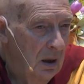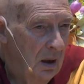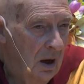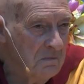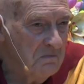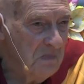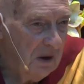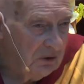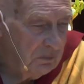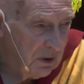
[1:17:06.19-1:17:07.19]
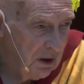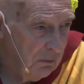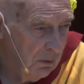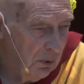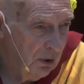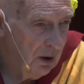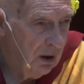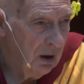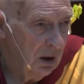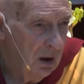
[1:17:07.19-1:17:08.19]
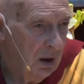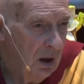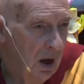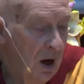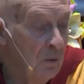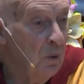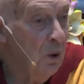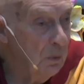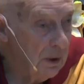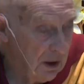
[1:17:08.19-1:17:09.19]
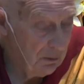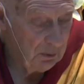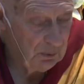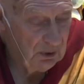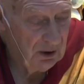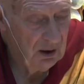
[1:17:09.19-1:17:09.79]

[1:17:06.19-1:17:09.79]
I must become a Buddha. I will become a Buddha.